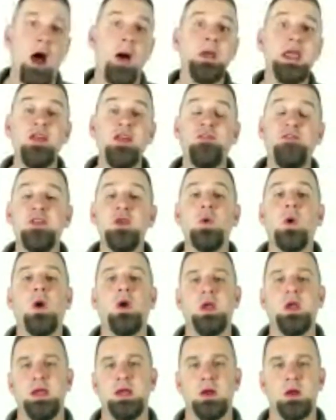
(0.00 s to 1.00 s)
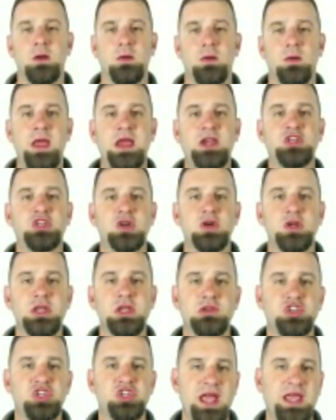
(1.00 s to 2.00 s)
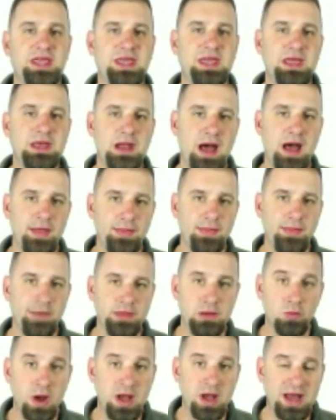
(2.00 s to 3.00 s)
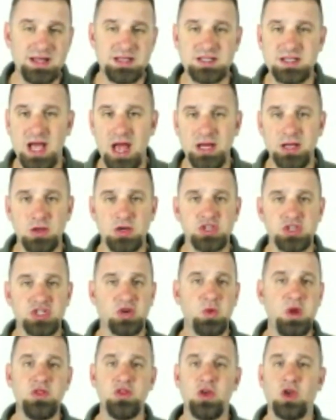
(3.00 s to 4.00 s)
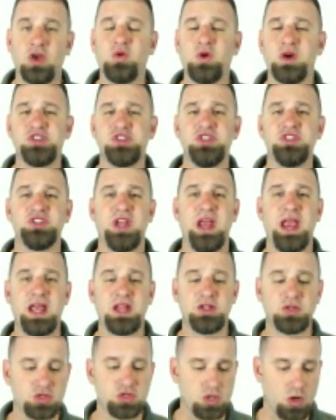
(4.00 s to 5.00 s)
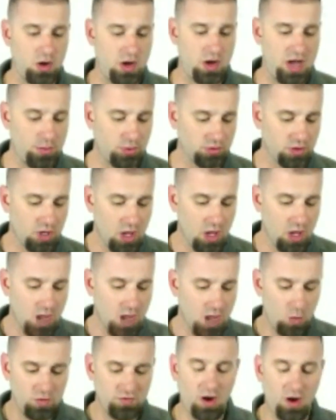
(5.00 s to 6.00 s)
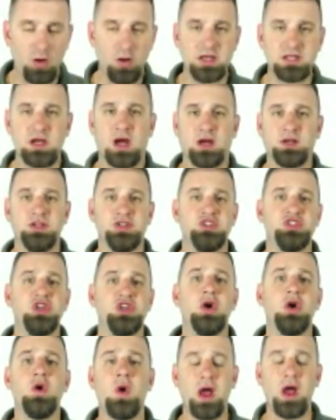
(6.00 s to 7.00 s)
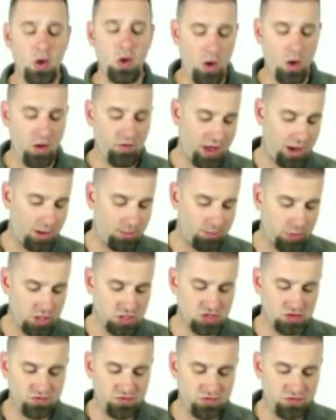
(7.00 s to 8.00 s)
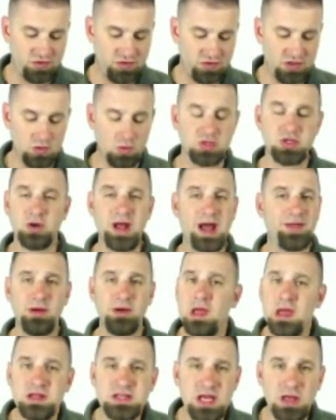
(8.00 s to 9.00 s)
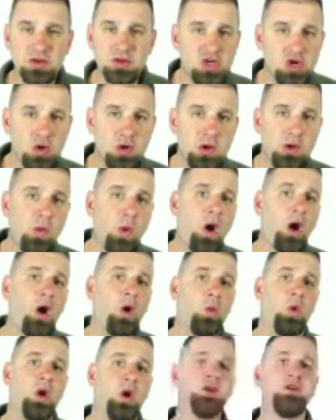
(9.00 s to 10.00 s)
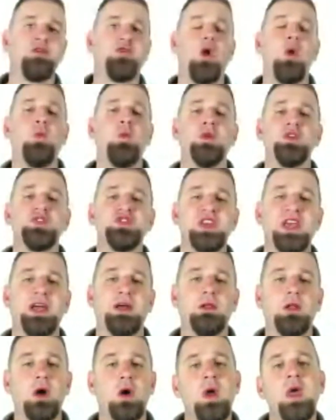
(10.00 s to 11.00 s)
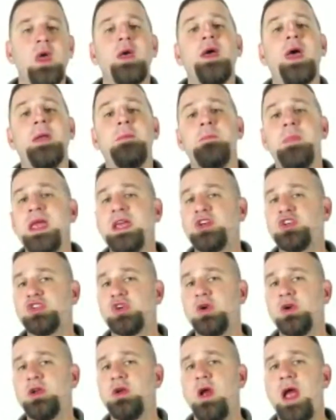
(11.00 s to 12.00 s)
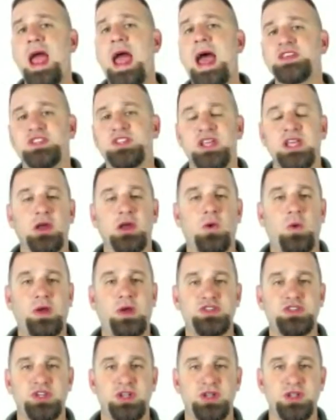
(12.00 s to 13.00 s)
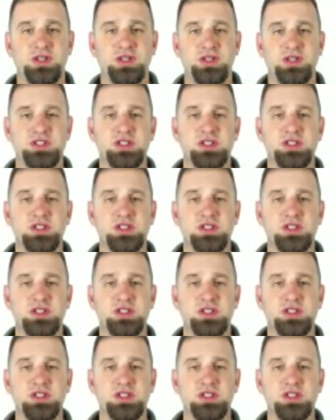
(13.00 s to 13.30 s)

If you are here, make sure you check in on the right-hand side of your screen. The questions and answers are enabled. We've already talked to Joe. I know I've got a bunch of viewers that are down there. Tell us who you are, where you're from. We'll say hello, and make sure you're asking questions.